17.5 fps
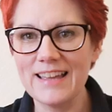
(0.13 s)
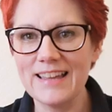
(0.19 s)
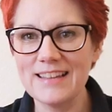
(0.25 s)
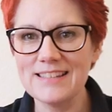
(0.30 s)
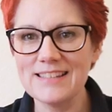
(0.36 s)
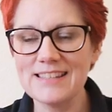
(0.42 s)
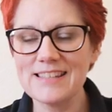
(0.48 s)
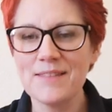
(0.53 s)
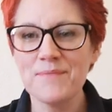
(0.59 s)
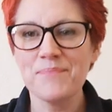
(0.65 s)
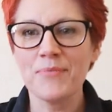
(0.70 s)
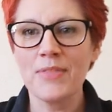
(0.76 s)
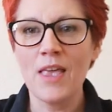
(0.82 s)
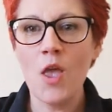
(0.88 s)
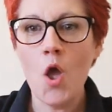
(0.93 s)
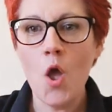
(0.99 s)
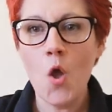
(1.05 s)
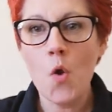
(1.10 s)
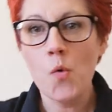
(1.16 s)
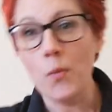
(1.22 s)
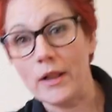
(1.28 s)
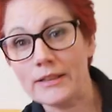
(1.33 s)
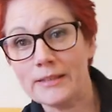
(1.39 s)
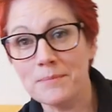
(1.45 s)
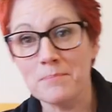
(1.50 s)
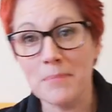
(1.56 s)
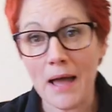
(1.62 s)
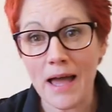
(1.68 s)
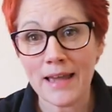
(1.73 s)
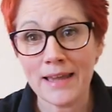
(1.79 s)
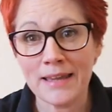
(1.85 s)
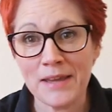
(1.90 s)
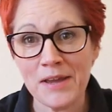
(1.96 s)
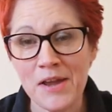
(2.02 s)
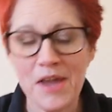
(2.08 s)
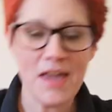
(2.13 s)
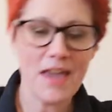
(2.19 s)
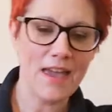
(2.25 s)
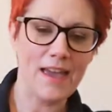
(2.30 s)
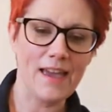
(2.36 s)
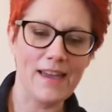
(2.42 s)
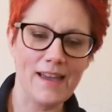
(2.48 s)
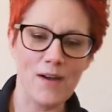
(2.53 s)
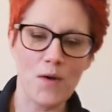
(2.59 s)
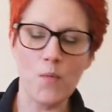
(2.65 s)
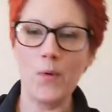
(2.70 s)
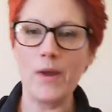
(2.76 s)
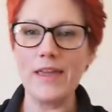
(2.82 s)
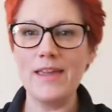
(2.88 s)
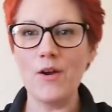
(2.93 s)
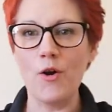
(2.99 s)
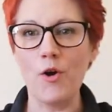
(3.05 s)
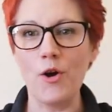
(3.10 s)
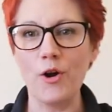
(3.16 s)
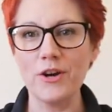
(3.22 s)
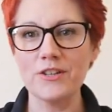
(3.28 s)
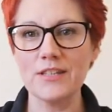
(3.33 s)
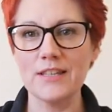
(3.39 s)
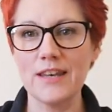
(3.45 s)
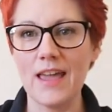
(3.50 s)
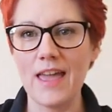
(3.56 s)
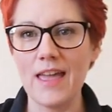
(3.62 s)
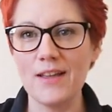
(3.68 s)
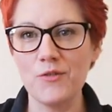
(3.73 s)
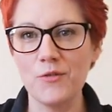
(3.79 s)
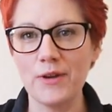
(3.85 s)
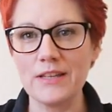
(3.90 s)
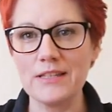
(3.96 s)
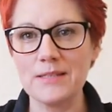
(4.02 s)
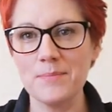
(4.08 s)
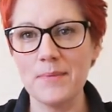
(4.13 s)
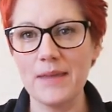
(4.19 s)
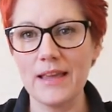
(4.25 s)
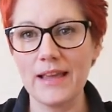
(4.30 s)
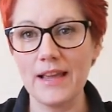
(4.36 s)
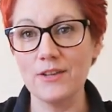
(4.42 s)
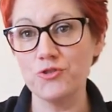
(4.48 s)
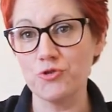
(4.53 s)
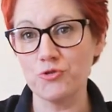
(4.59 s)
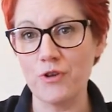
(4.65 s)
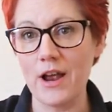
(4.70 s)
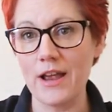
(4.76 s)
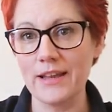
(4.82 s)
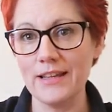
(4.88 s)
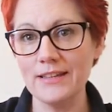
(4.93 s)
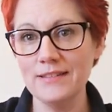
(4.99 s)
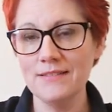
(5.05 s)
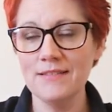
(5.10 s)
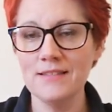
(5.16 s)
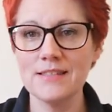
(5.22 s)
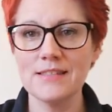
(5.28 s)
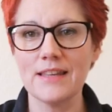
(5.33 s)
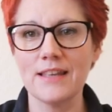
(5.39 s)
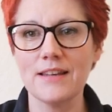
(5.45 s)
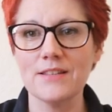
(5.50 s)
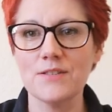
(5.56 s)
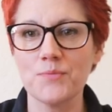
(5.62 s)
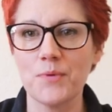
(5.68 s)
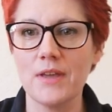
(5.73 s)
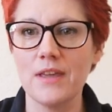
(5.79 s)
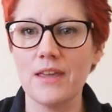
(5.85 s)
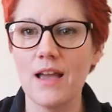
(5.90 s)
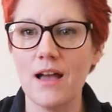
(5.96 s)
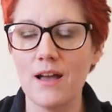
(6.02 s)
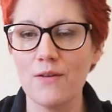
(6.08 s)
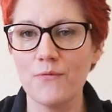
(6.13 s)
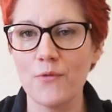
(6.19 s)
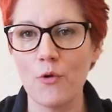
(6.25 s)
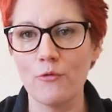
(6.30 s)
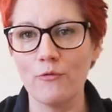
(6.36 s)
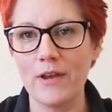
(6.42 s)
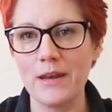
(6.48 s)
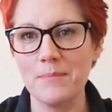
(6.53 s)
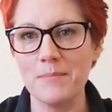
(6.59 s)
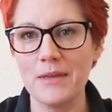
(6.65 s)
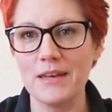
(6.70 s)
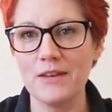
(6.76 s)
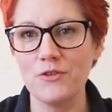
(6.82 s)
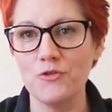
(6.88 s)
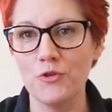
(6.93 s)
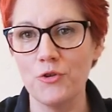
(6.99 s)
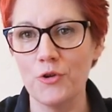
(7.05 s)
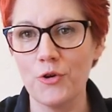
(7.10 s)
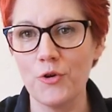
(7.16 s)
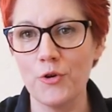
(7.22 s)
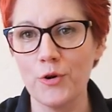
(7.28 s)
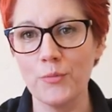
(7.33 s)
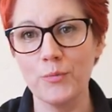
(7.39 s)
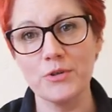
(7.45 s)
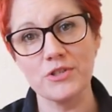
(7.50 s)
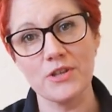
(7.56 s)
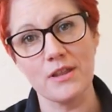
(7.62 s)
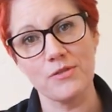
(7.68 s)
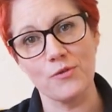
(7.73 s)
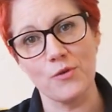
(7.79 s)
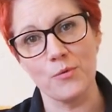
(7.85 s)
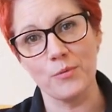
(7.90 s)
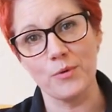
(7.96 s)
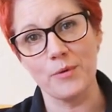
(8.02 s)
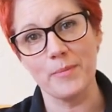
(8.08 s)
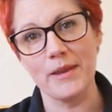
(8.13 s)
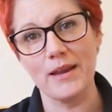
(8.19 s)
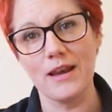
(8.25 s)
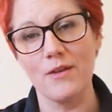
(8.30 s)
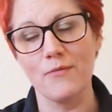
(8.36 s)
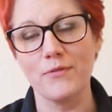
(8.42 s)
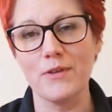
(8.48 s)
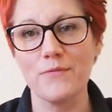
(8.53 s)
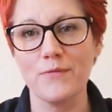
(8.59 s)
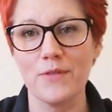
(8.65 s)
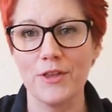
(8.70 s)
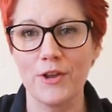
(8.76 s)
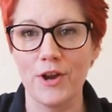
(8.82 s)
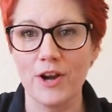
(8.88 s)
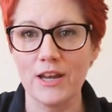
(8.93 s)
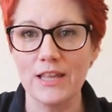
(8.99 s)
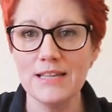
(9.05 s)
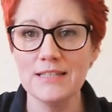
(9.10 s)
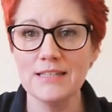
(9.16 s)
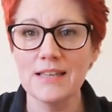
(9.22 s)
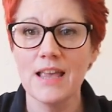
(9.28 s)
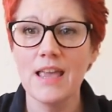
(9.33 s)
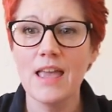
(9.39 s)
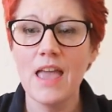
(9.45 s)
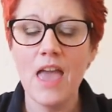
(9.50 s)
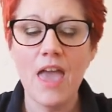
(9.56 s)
Guys, welcome back. We are today going to make a dragon, seeing as we have already made a unicorn, which I thought would have been lovely for the girlies.